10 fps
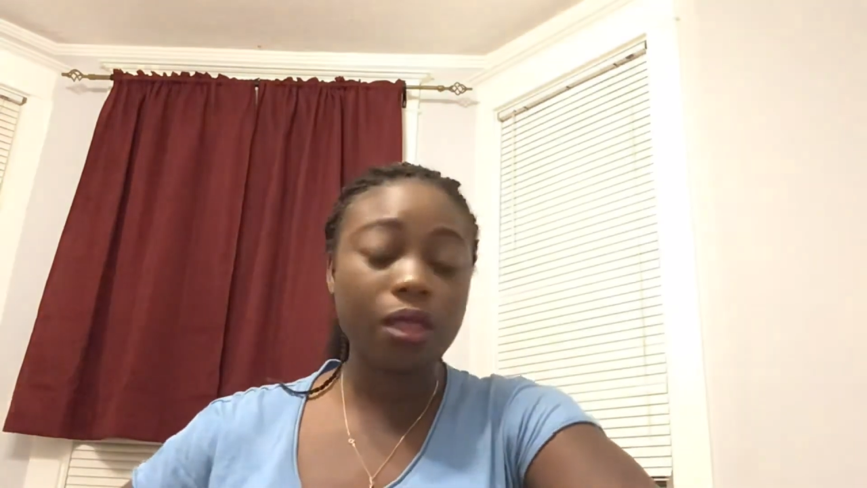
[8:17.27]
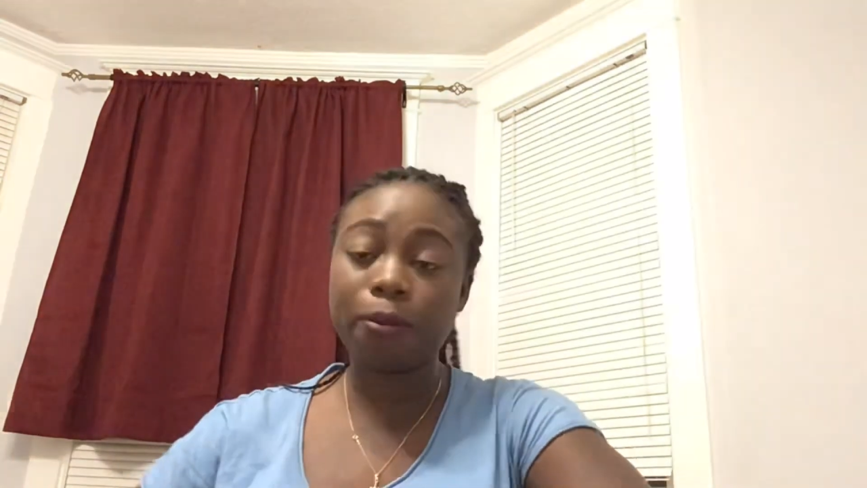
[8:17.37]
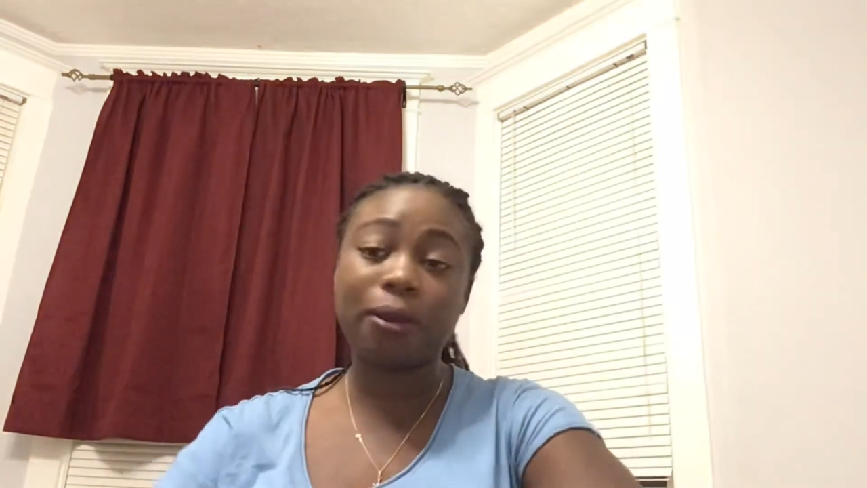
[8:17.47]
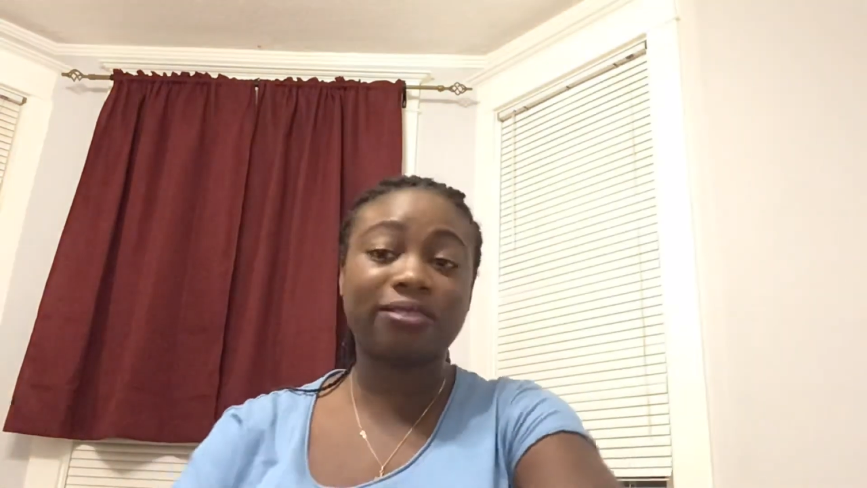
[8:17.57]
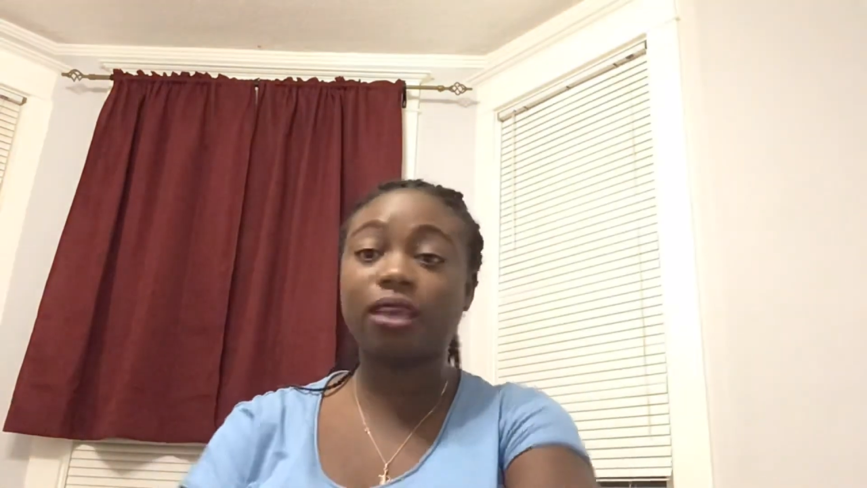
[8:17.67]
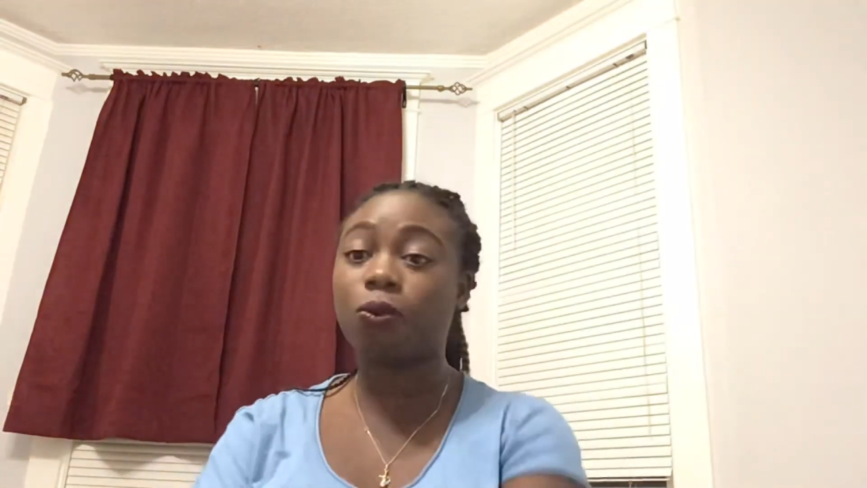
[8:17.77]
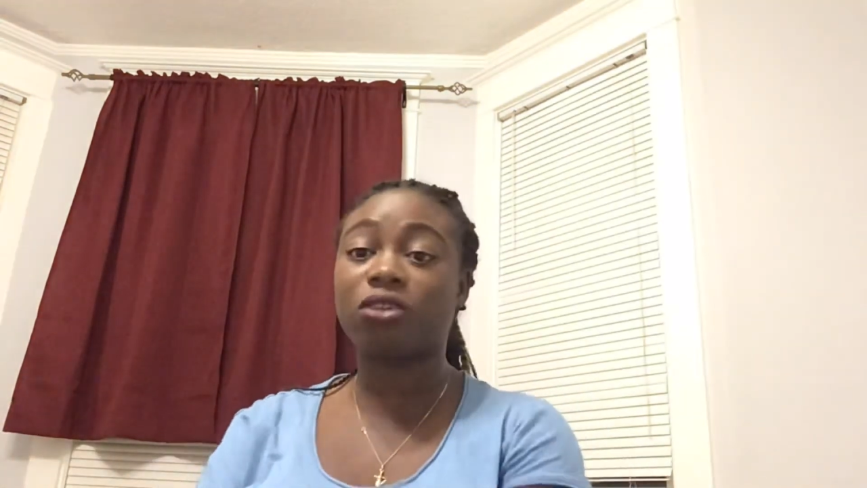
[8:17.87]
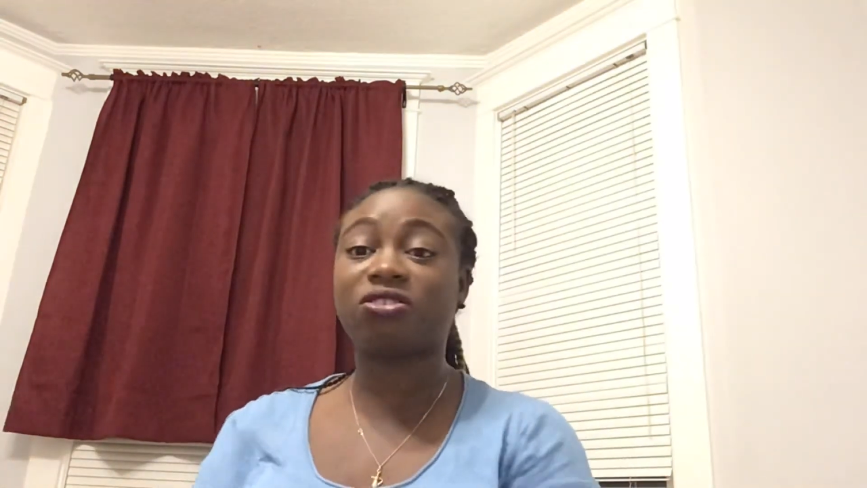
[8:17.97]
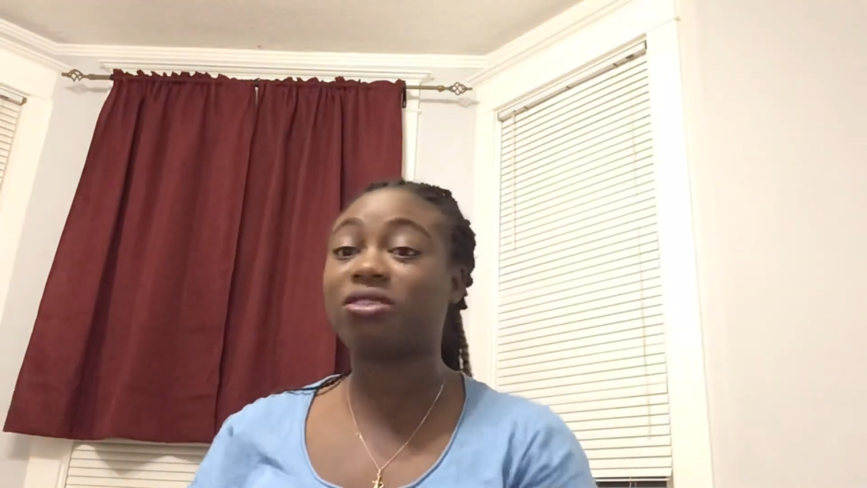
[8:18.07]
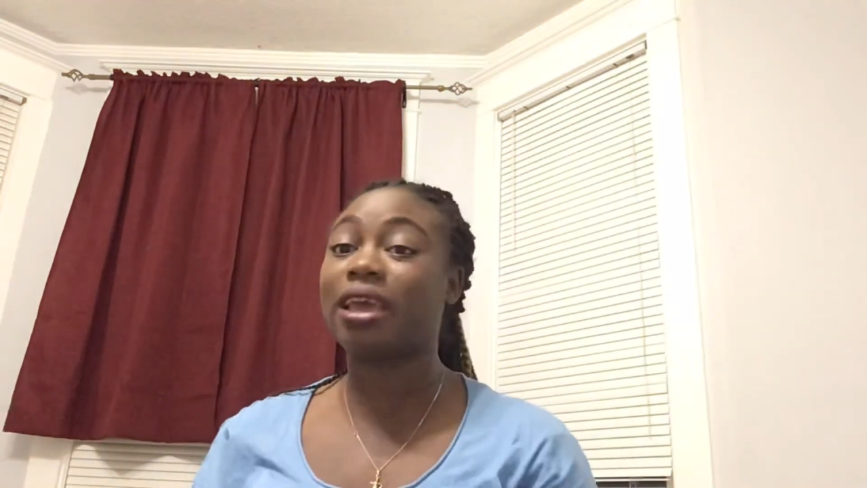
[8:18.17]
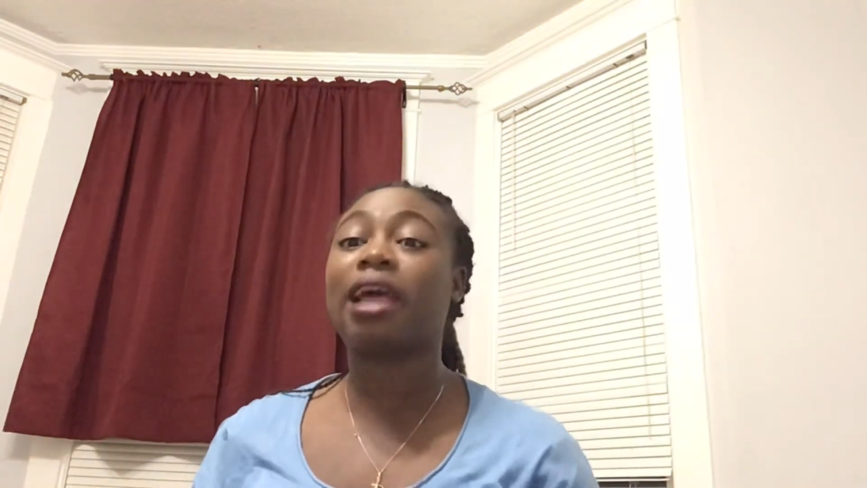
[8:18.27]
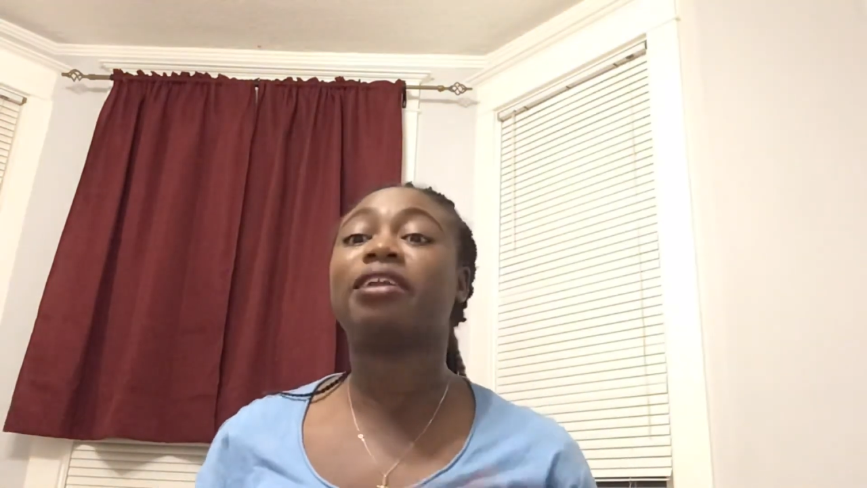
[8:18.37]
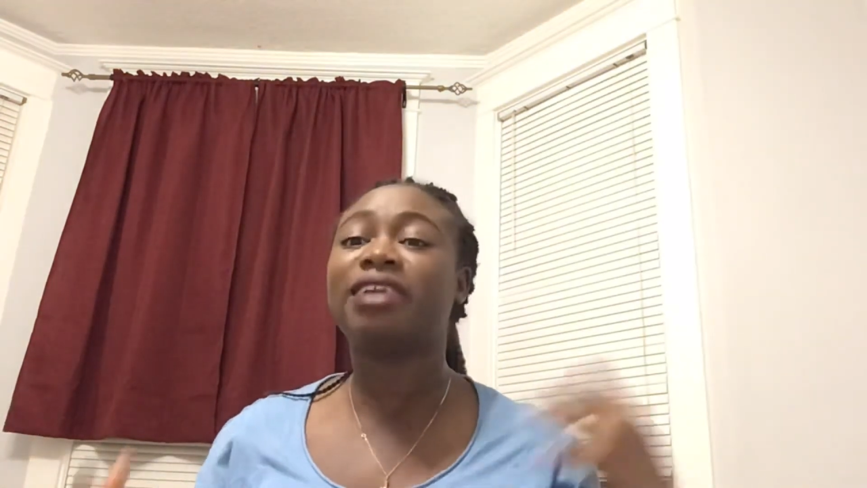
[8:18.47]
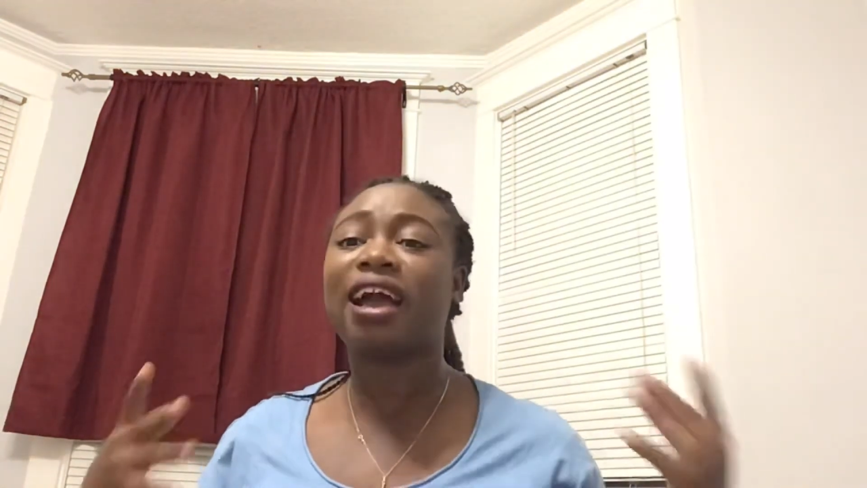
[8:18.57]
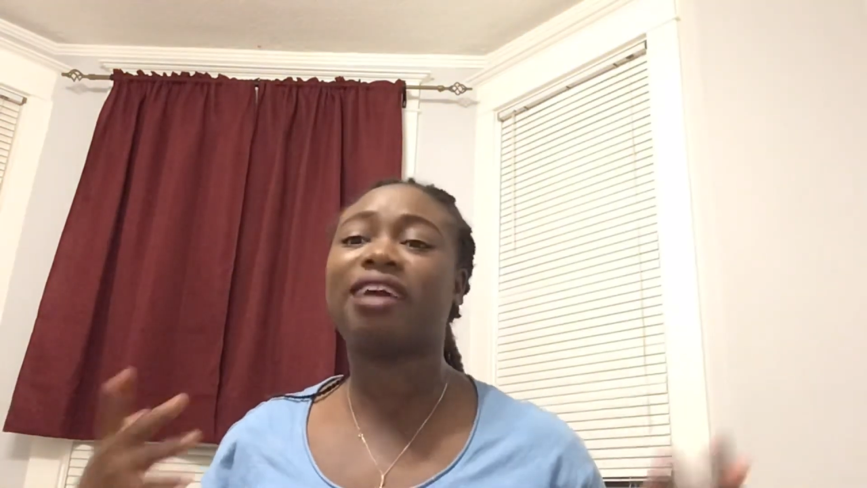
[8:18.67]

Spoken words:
by saying what she said. And yeah,